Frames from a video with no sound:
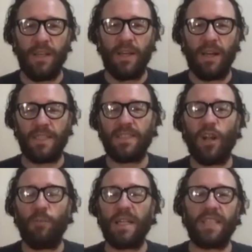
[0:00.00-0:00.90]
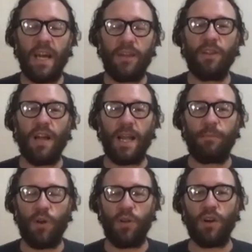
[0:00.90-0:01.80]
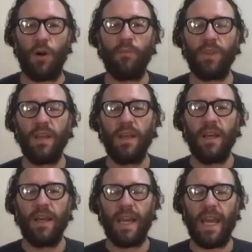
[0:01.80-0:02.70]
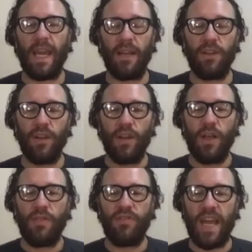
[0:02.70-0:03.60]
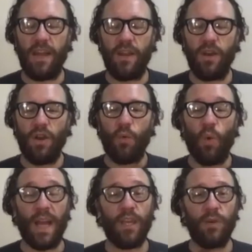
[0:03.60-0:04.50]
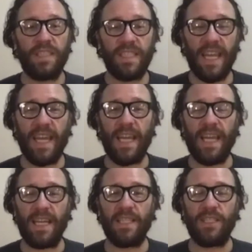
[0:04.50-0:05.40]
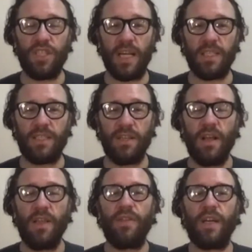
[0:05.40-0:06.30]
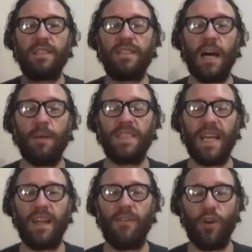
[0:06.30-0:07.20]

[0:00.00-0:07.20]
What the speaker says: scuttlebutt's the underlying protocol. And then what you see is just the subset of the